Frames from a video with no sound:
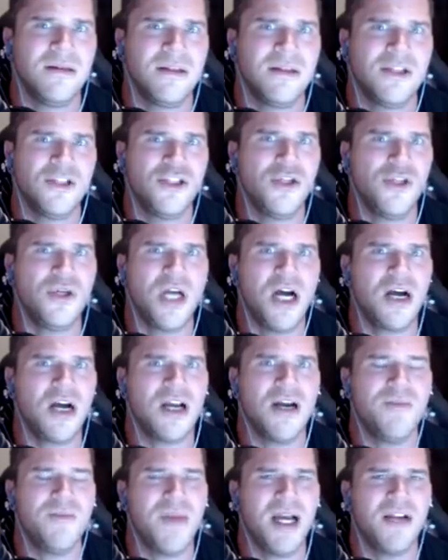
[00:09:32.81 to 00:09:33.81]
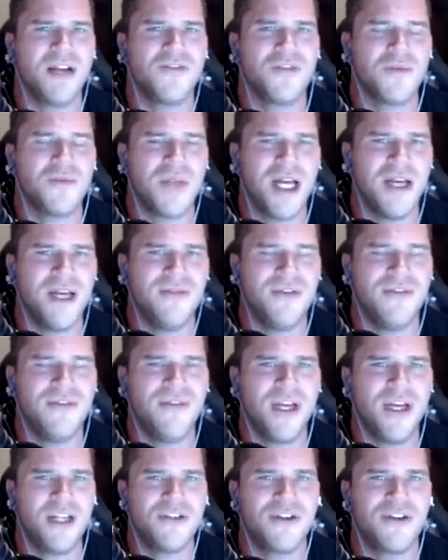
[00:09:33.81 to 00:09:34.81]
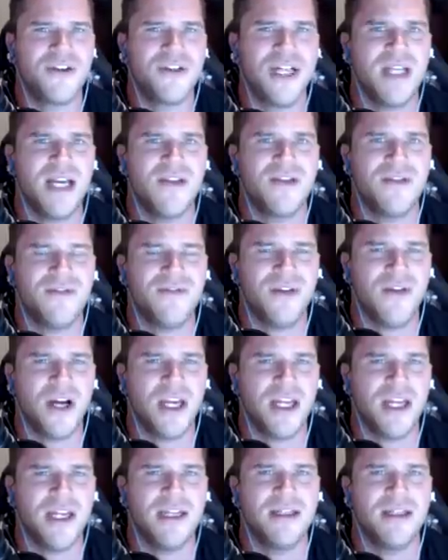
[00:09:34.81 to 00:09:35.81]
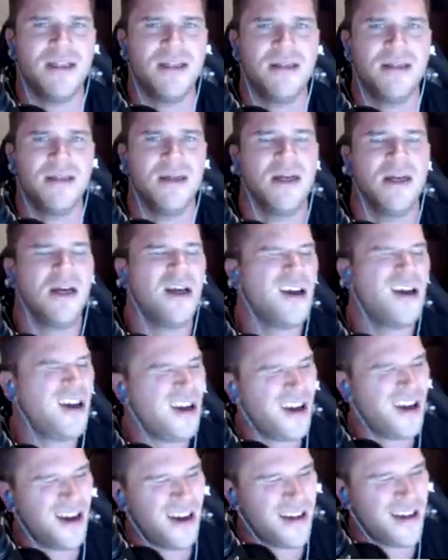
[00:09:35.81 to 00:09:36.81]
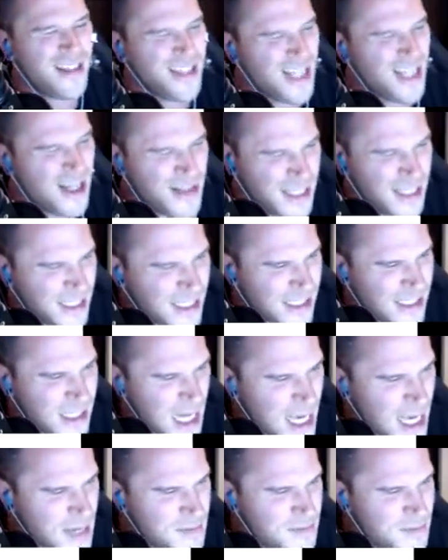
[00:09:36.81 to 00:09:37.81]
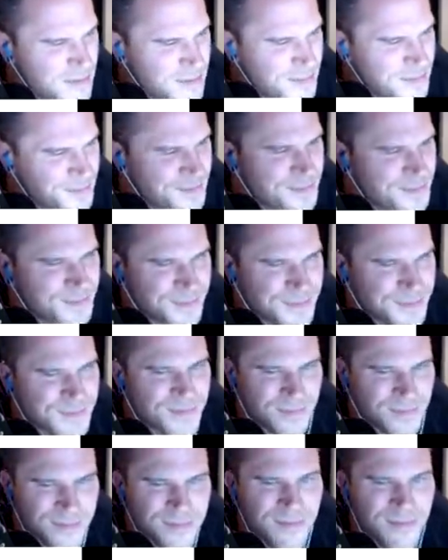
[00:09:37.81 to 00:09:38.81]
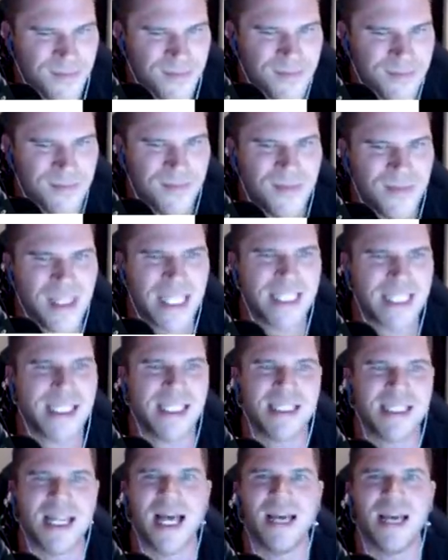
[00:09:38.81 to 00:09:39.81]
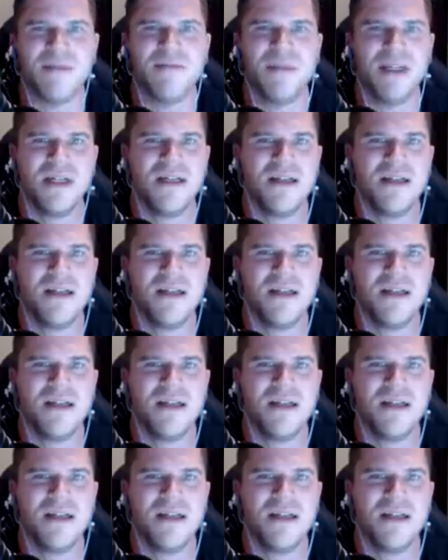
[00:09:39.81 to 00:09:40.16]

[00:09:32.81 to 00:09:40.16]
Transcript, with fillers: Because you can't come back from that if you faked your own death, you fucking idiot. Ah, uh, no, this is lame. This is lame.